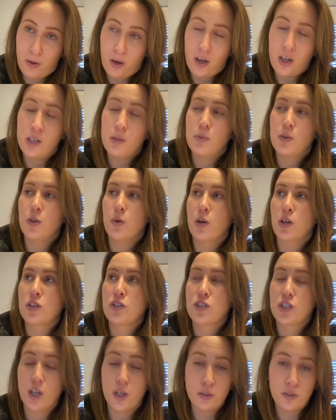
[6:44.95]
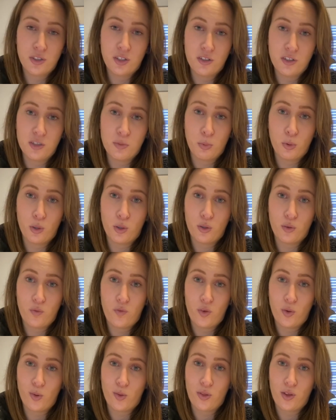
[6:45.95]
I hope you are so, so spoiled
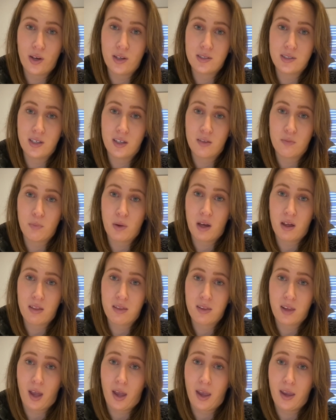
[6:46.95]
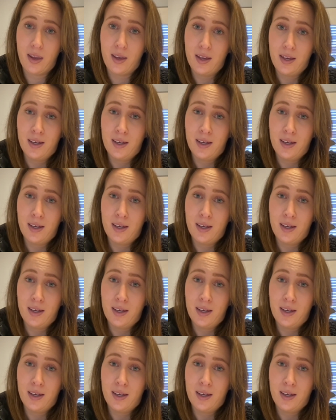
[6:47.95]
for your 30th birthday.